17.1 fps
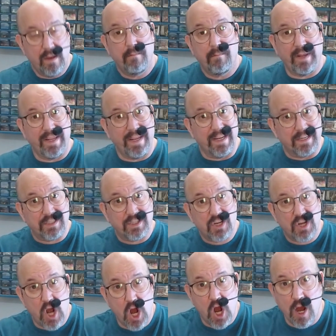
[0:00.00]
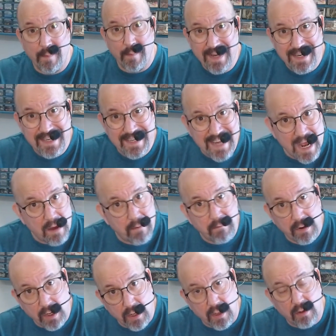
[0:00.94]
Please comment down
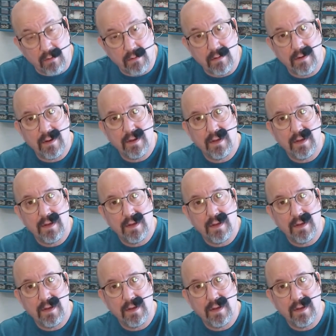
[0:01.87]
below,